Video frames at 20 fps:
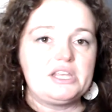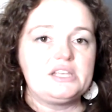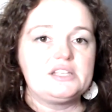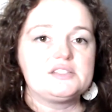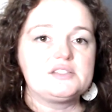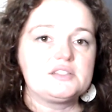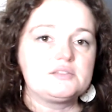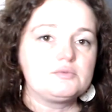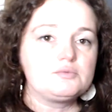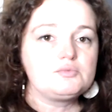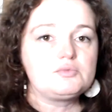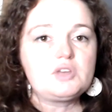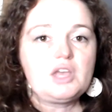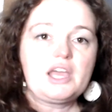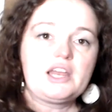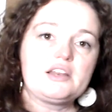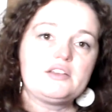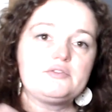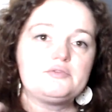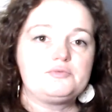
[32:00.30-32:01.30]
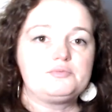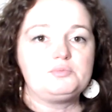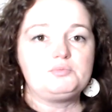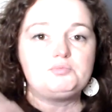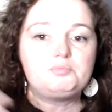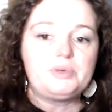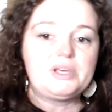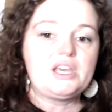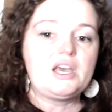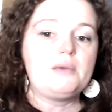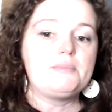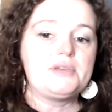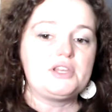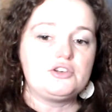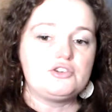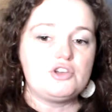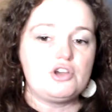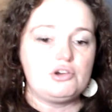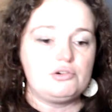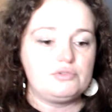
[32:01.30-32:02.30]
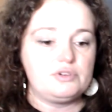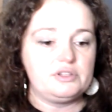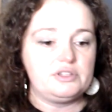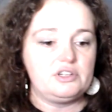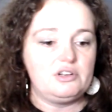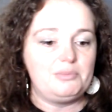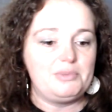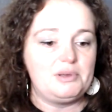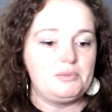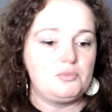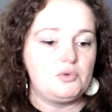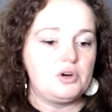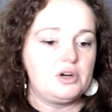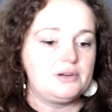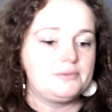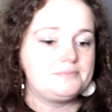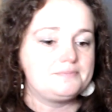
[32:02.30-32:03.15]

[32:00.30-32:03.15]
is kind of becoming known a little bit more.